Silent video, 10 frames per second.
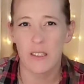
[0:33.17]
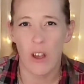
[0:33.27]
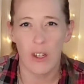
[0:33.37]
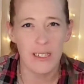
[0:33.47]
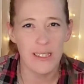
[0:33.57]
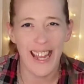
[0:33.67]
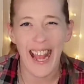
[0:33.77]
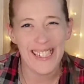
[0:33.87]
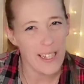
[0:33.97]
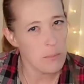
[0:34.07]
honestly
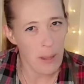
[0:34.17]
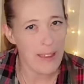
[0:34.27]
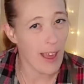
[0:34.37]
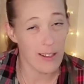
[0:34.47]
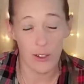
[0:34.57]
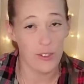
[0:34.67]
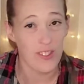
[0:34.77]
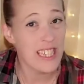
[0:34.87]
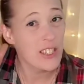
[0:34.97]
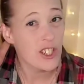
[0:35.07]
I didn't pay that close of
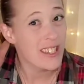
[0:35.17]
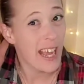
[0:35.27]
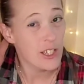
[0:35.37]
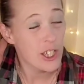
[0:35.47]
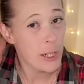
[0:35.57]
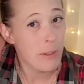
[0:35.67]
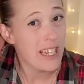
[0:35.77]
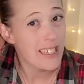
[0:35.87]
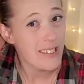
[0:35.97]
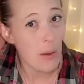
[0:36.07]
attention last year
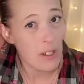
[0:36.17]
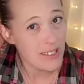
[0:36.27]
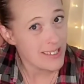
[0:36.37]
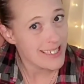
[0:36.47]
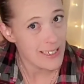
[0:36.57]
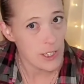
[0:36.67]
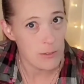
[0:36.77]
because I wasn't